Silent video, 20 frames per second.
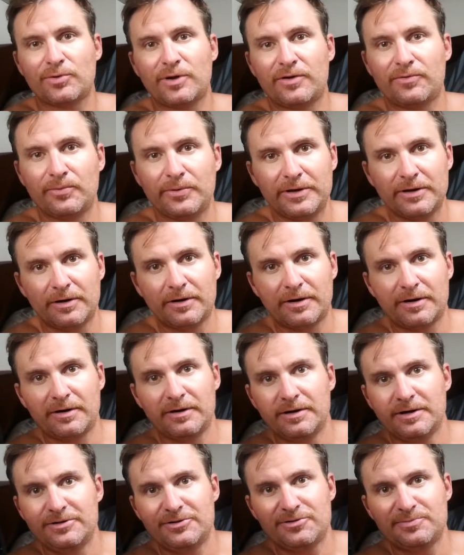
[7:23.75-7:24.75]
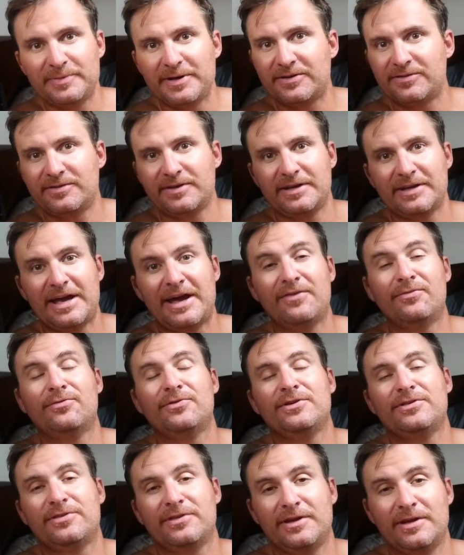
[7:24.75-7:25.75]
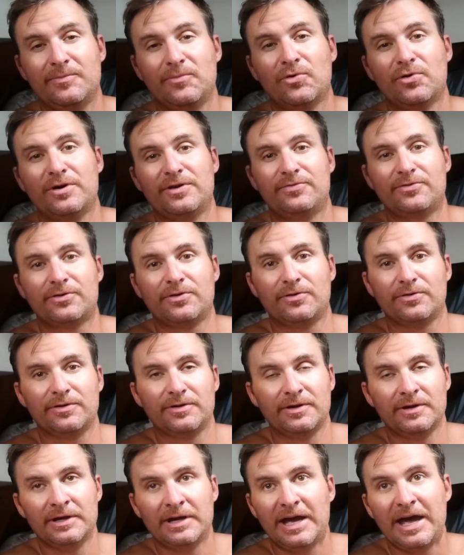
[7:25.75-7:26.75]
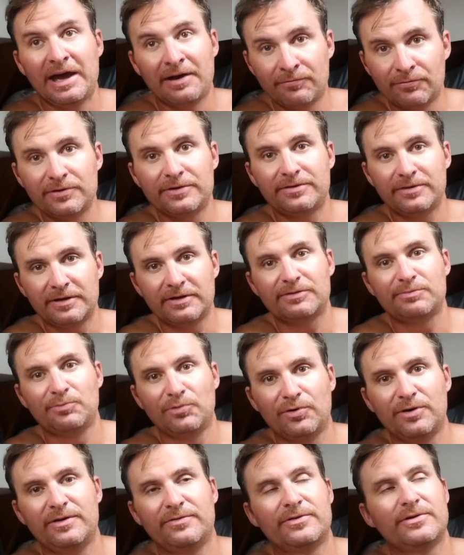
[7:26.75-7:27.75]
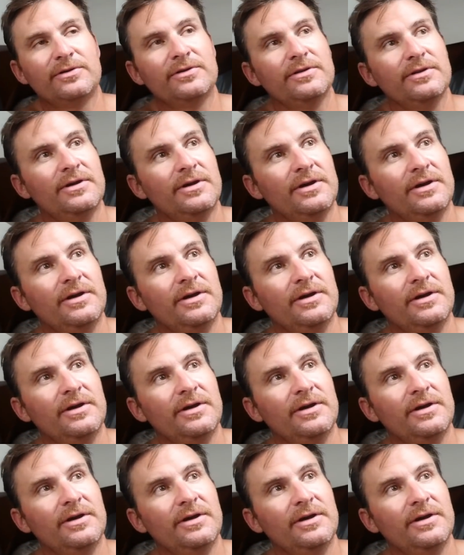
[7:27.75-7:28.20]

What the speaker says: whatever we are, it just makes everything more difficult. Everything is more difficult.